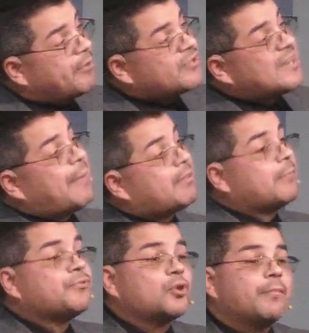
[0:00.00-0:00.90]
proper
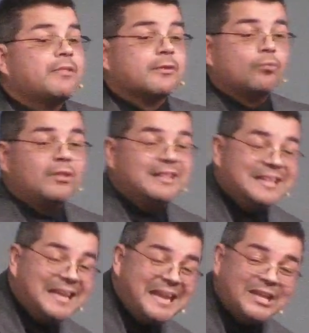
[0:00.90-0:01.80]
Sabbath observance
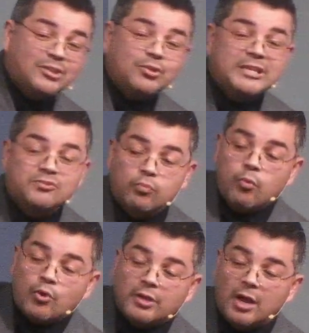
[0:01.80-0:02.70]
will lead to
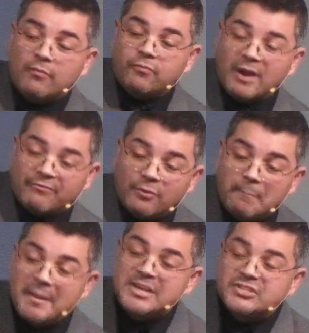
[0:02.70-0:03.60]
this work of
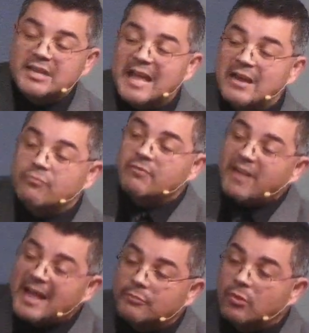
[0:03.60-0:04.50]
reformation
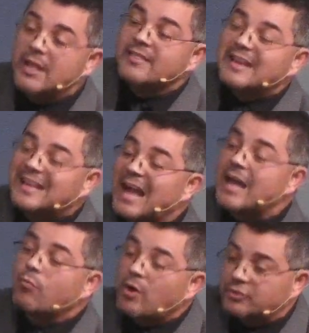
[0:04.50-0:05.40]
and revival
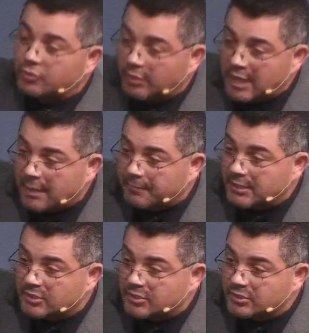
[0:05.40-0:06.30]
that God wants to
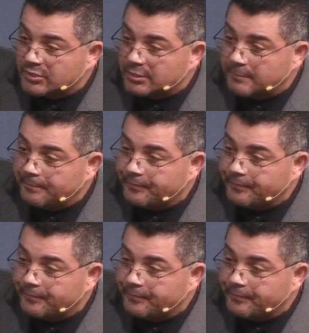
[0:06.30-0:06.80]
accomplish.